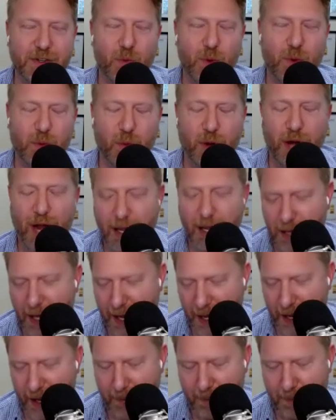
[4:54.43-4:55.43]
and what i
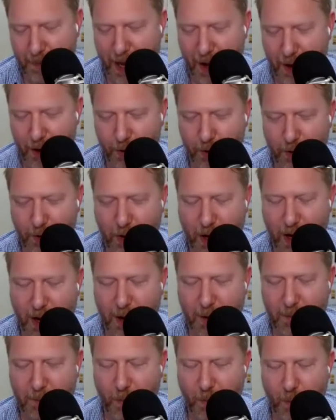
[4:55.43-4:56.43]
like about
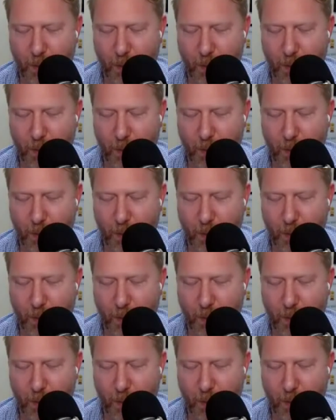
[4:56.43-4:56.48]
uh,